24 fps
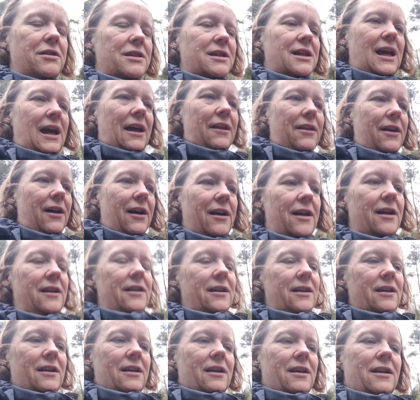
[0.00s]
together
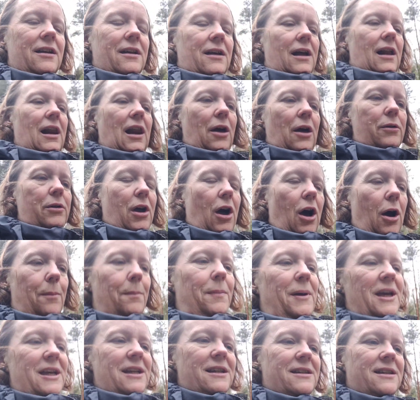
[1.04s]
a low carb
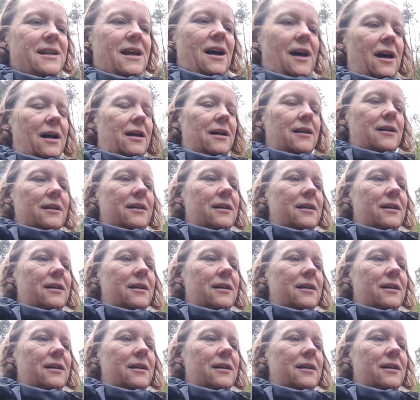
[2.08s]
pizza